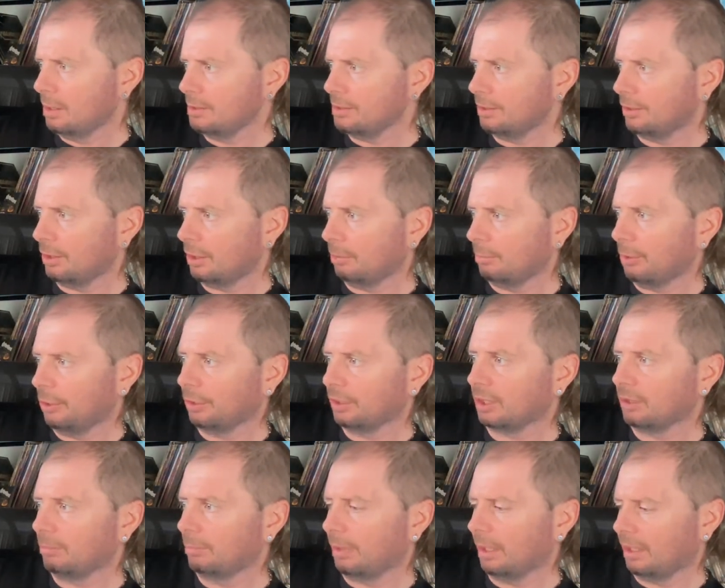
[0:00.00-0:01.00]
They're an
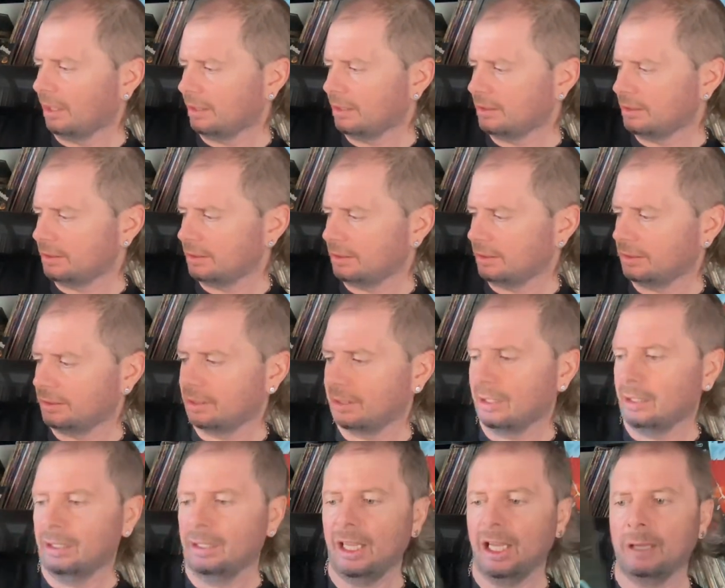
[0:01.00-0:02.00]
American band.
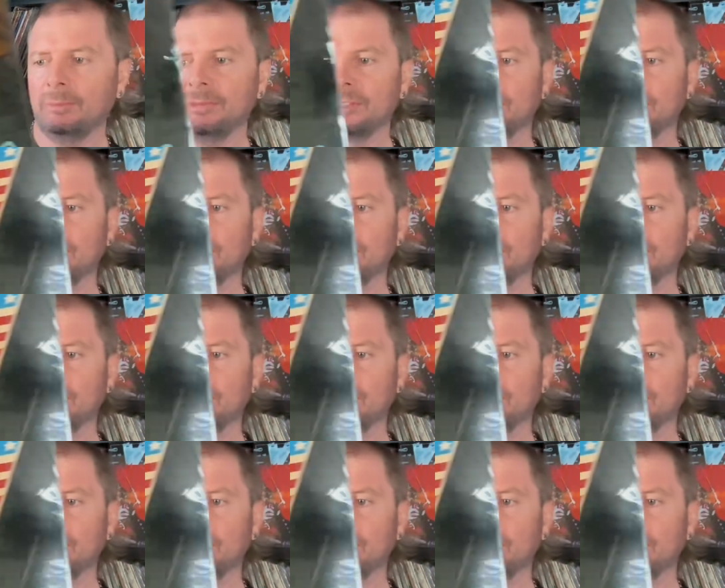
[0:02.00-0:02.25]
Album's